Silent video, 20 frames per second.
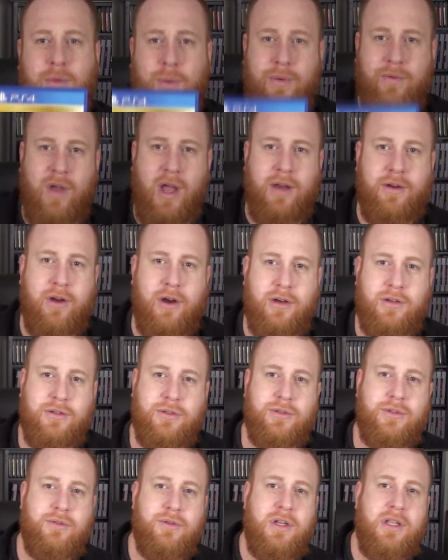We've got Dark
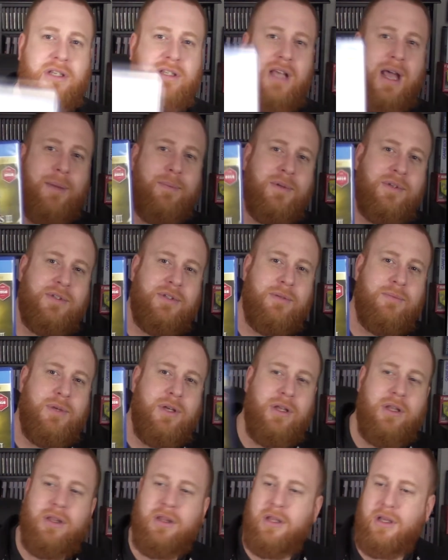Souls 3. This happens to
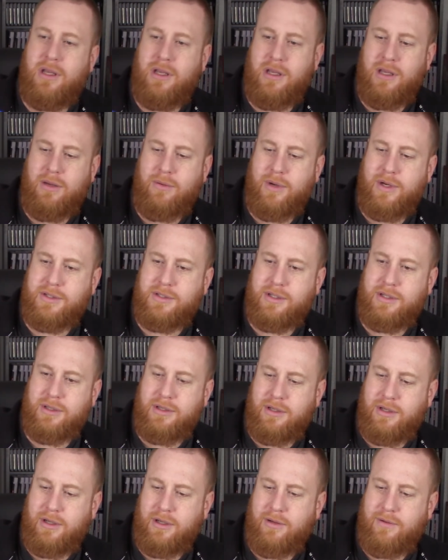be
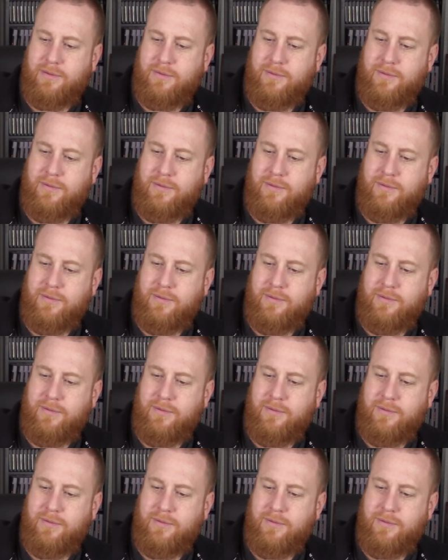the